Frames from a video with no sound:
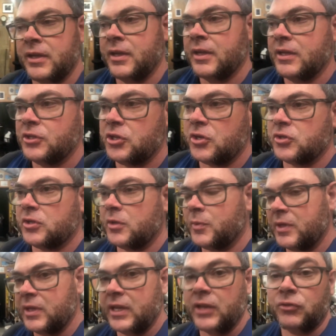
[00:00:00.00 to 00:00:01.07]
Seriously, when you
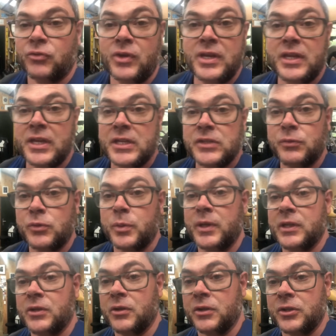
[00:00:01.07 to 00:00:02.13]
get 3 cans for
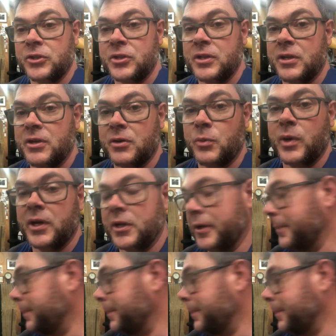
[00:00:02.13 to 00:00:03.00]
$20, you got to wonder.